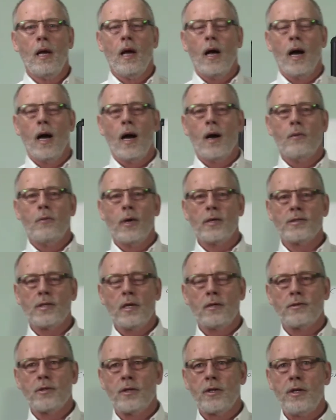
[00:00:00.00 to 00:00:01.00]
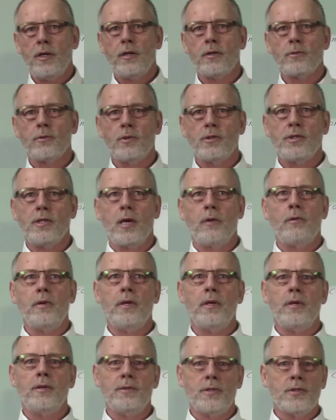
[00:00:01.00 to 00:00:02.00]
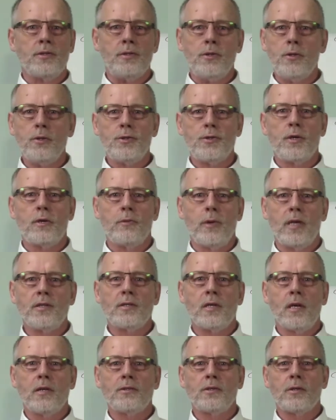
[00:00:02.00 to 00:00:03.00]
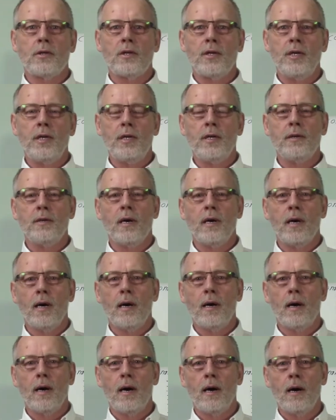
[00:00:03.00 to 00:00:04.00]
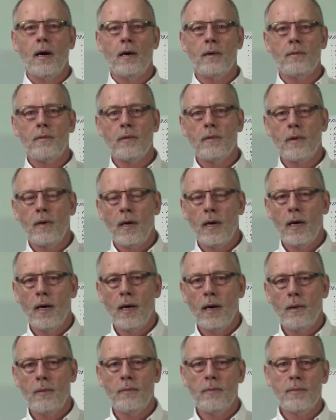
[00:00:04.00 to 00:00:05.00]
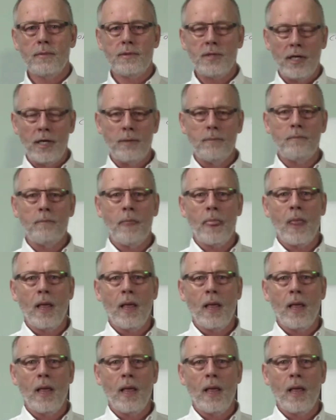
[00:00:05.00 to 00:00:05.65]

Uh, residential cleaners will generally just use their residential cleaning uh, uh, team,